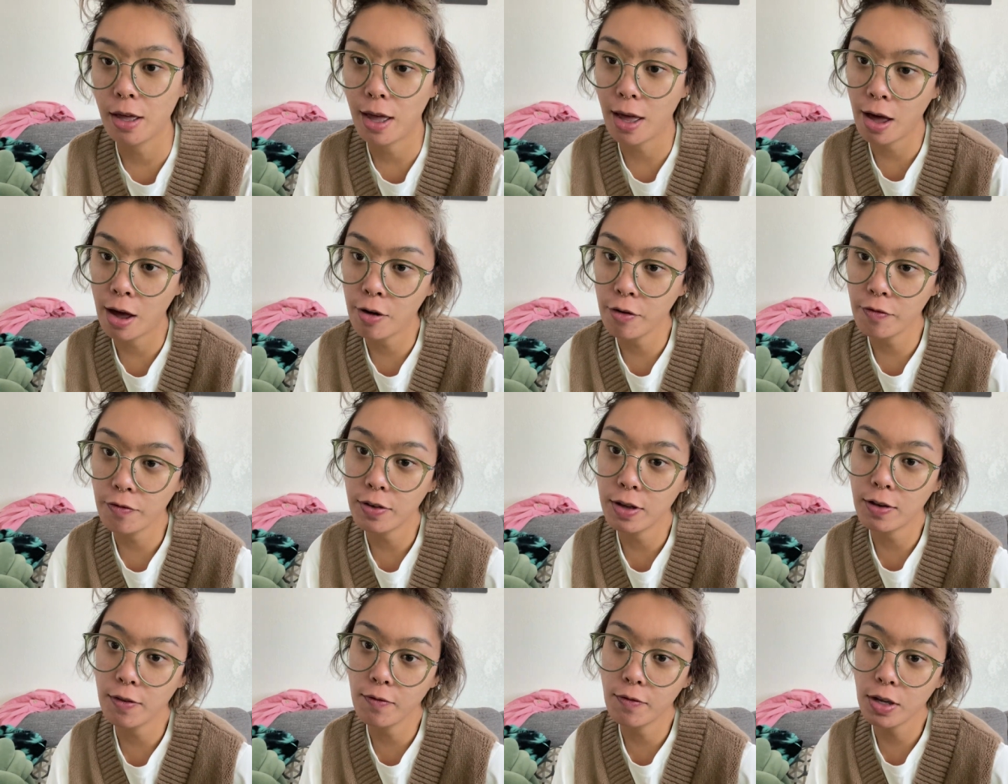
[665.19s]

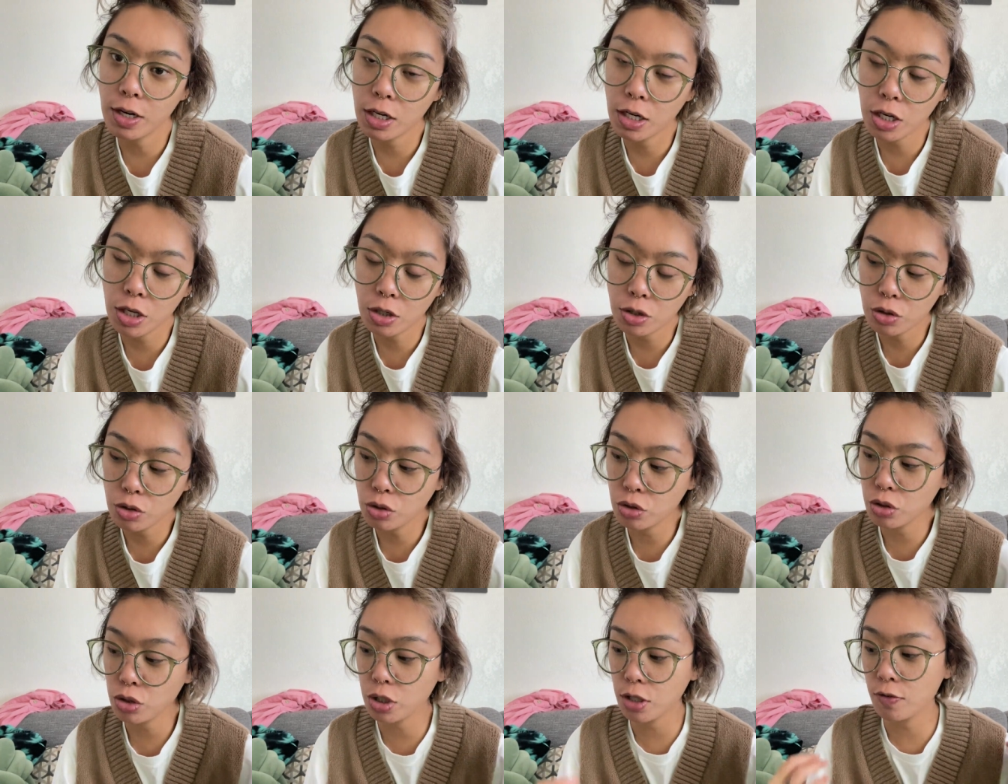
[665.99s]
outfit
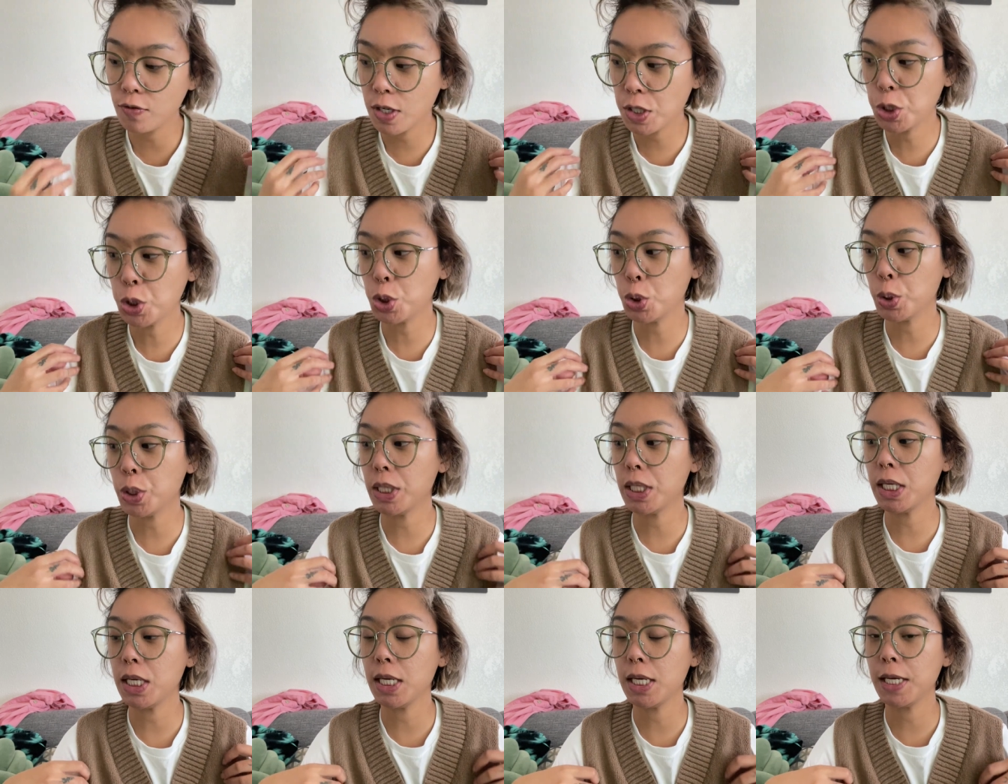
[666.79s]
videos
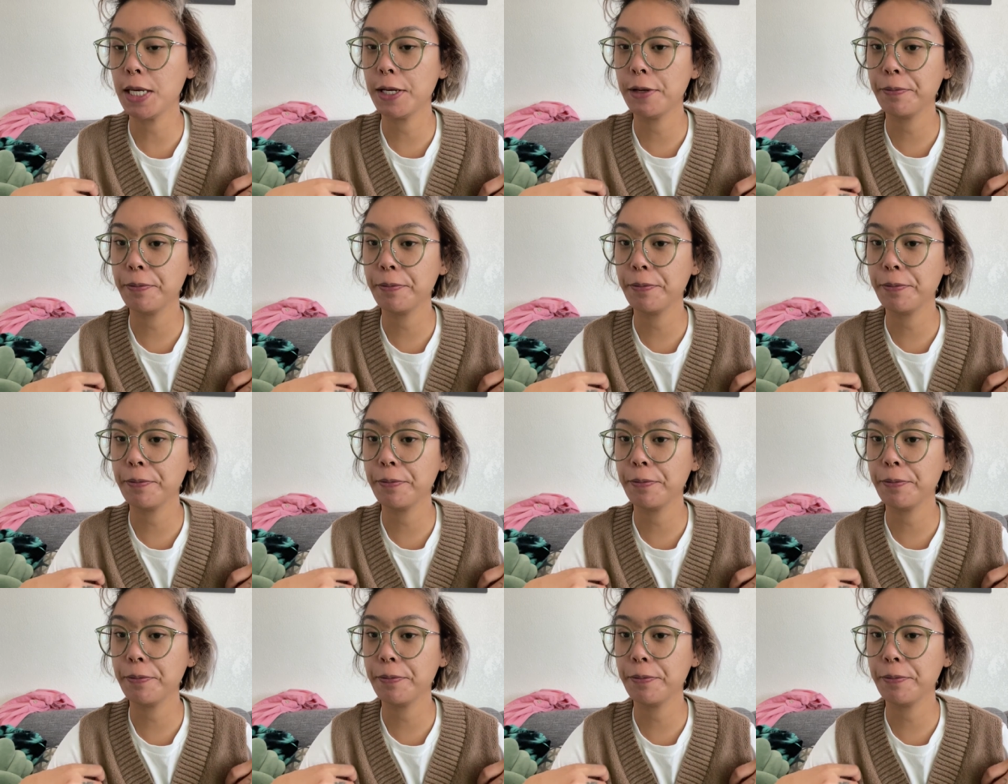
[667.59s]
eventually.